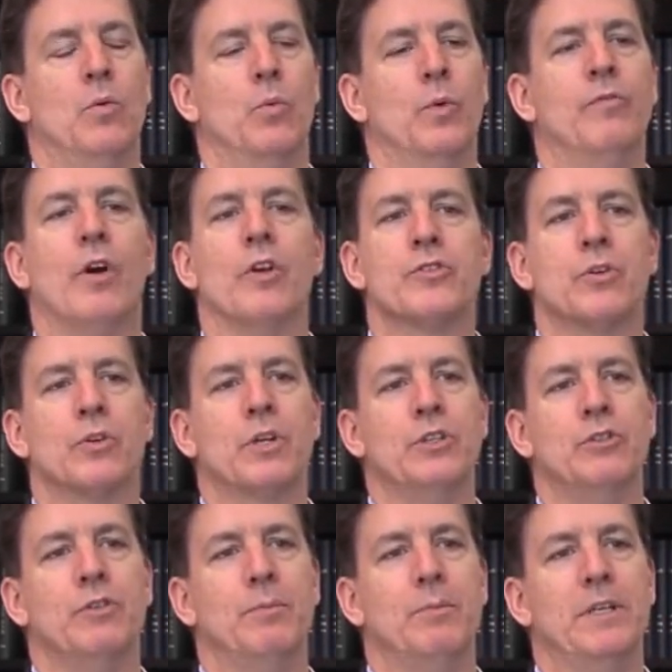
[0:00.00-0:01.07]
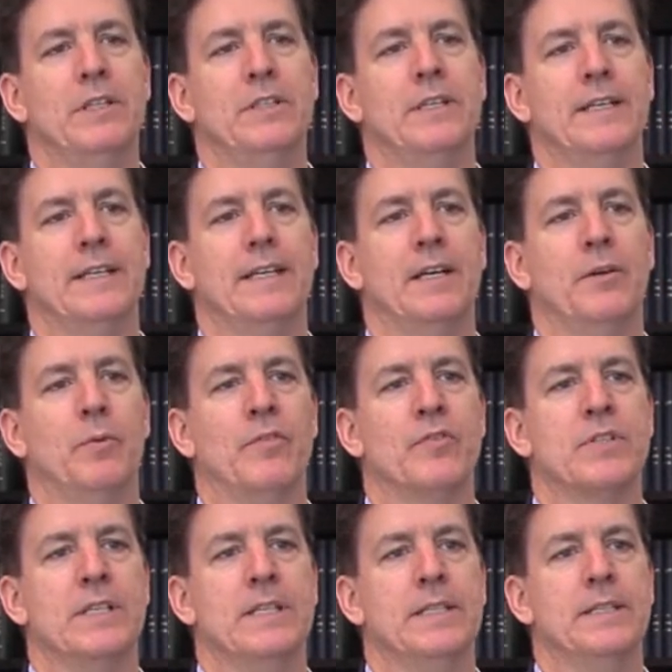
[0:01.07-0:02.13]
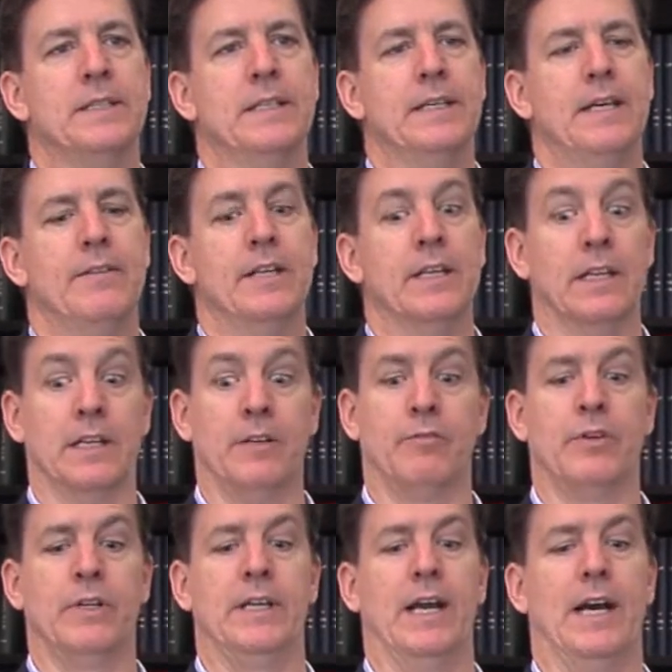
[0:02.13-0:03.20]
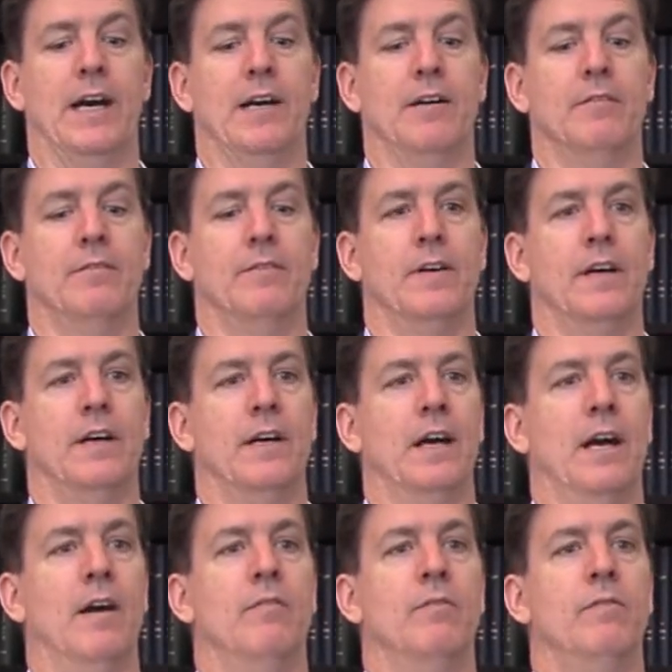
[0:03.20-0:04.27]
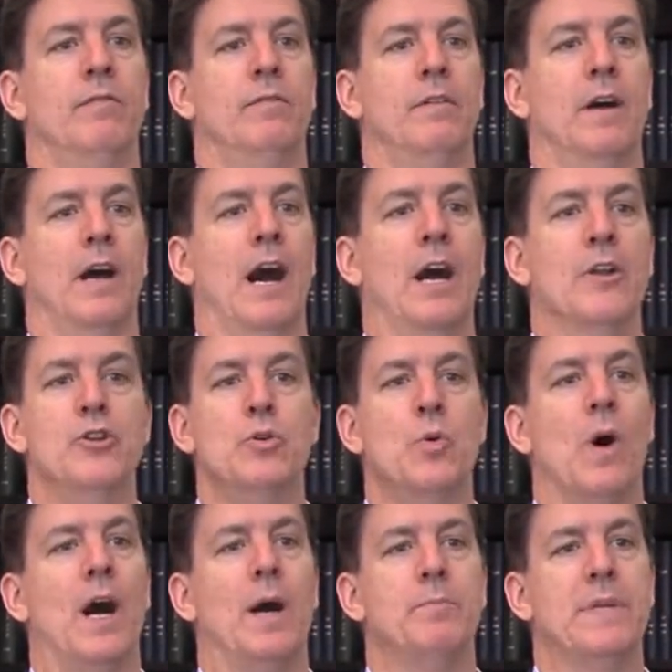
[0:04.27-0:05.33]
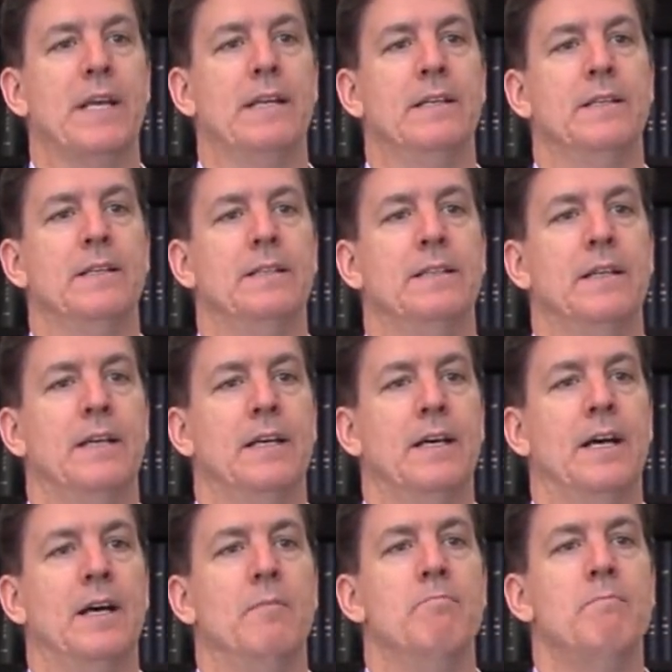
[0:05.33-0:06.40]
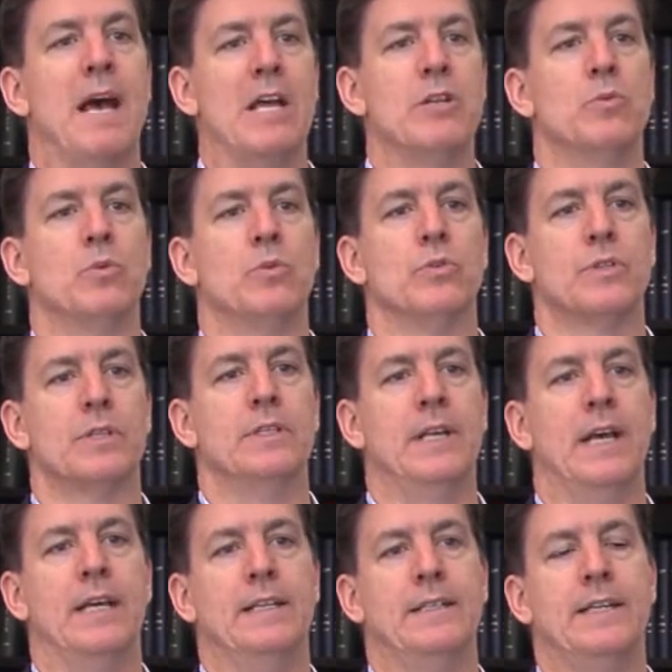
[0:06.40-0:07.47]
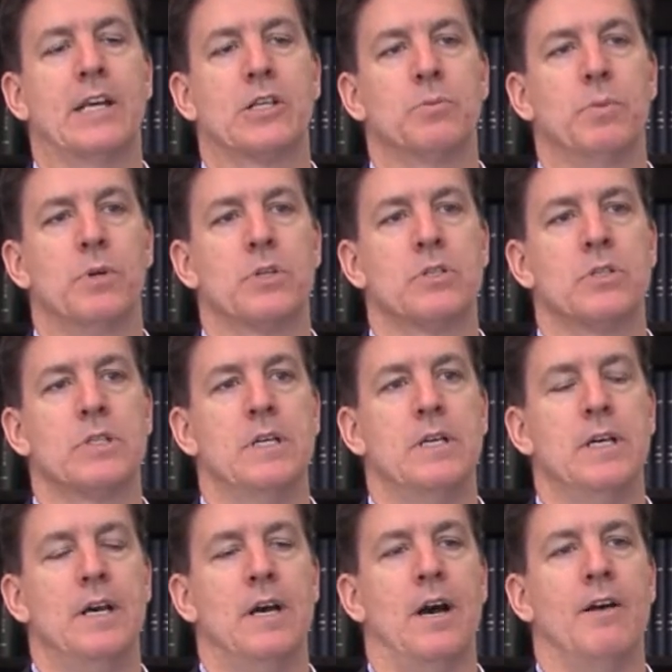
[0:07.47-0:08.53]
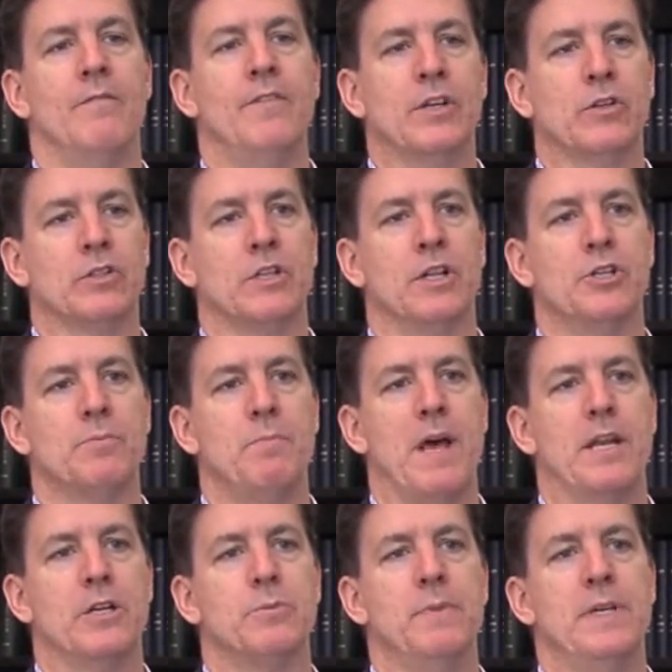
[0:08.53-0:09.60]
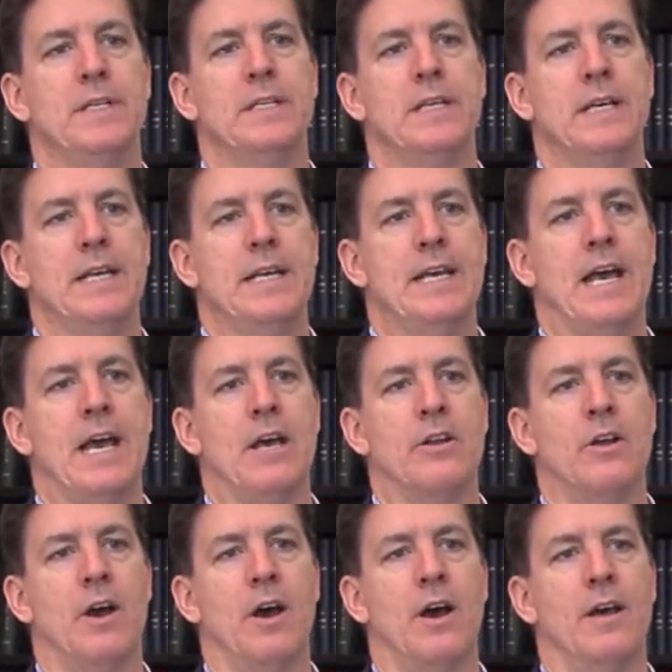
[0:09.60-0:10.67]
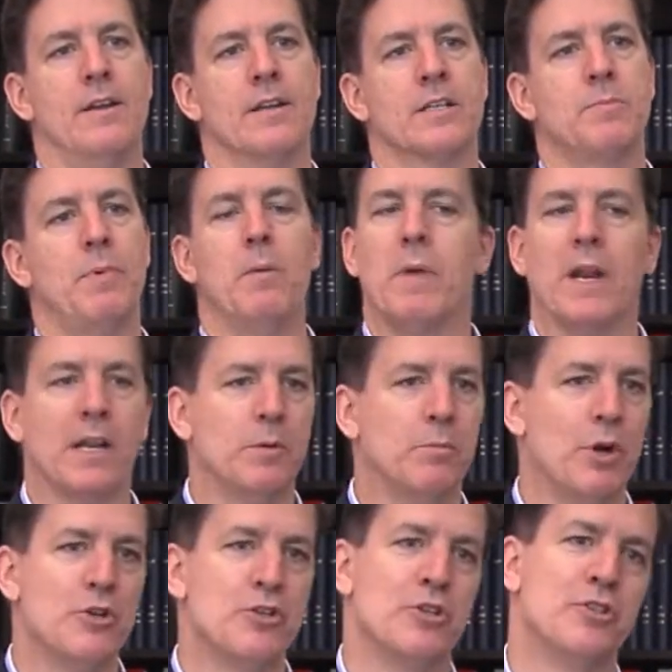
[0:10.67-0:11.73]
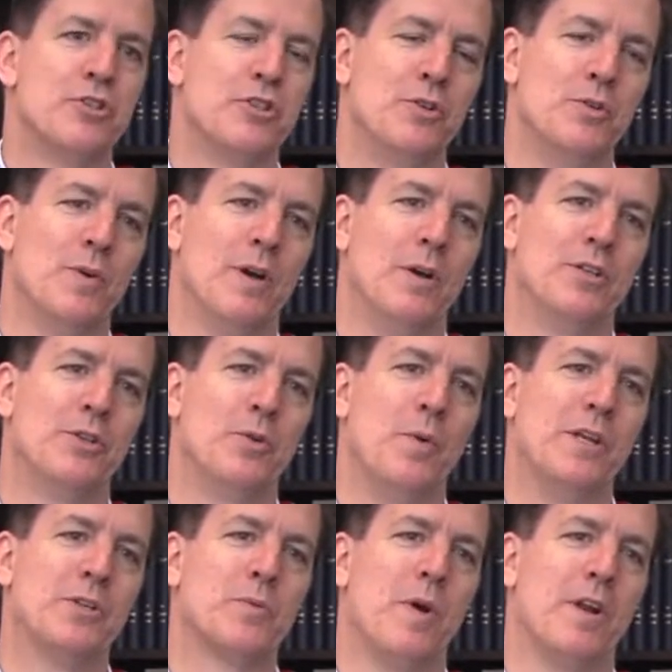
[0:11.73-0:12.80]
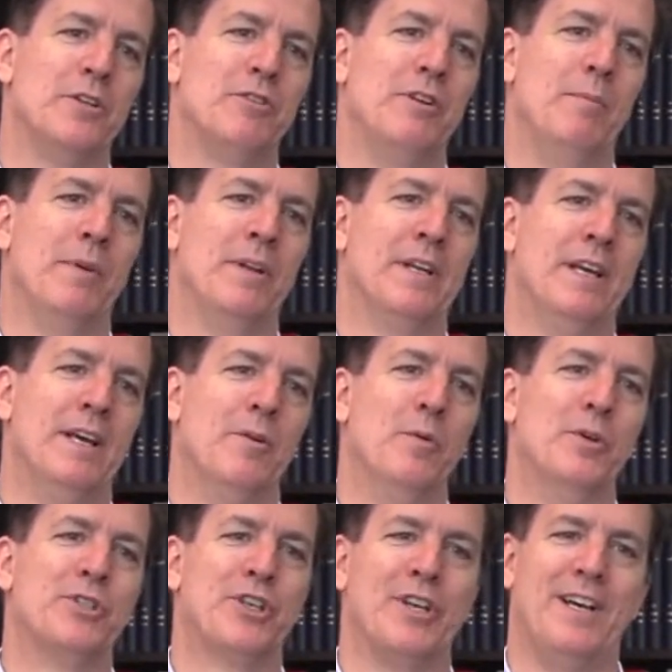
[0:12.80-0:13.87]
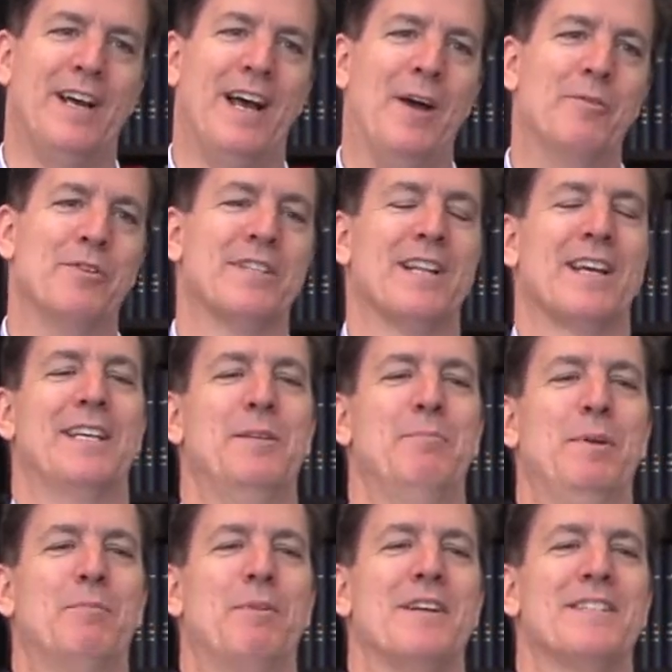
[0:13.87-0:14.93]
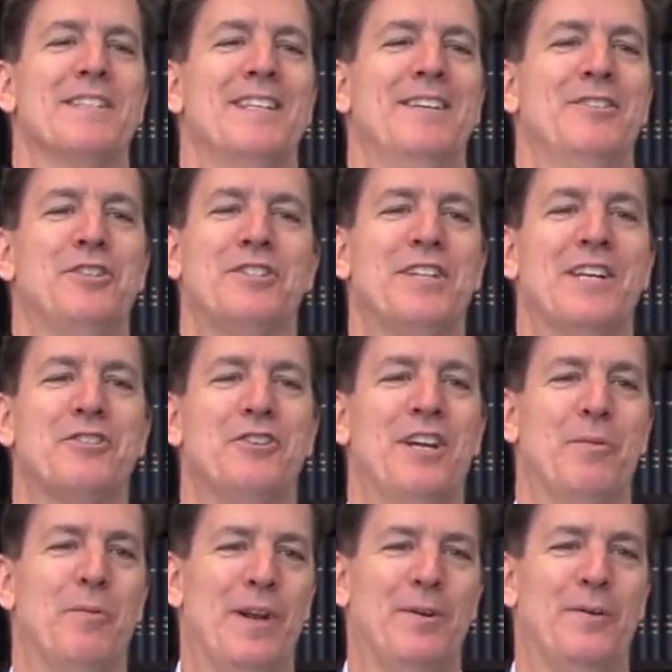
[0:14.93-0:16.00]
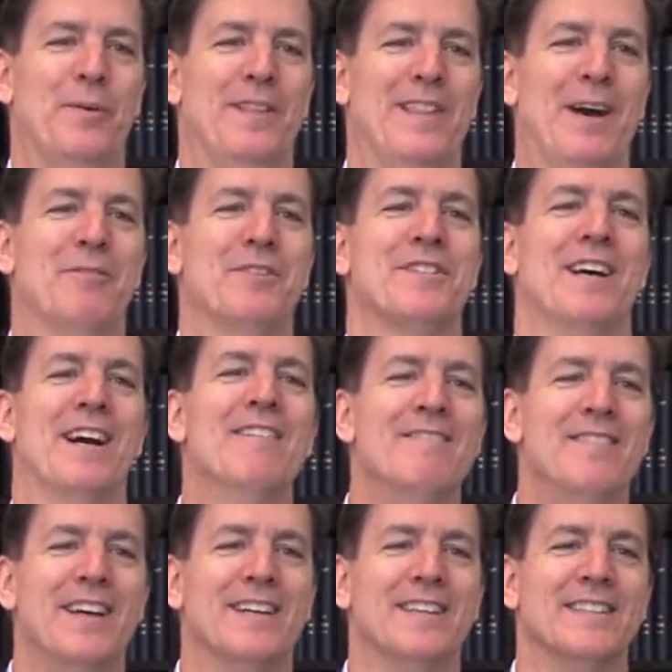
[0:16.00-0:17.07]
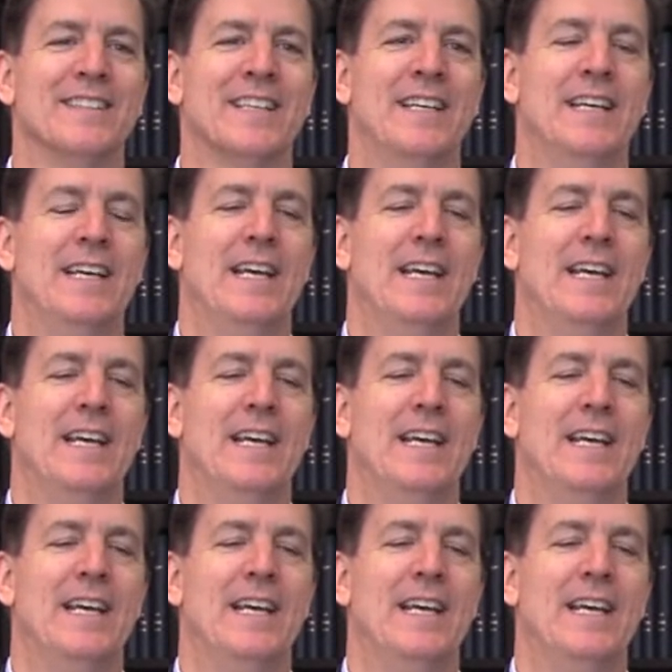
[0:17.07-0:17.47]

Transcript: We've also contributed, we've seen the delivery of new updated manuals and textbooks on fecal sludge management and on experimental approaches to wastewater treatment, which I was lucky to be present here just yesterday when that was unveiled.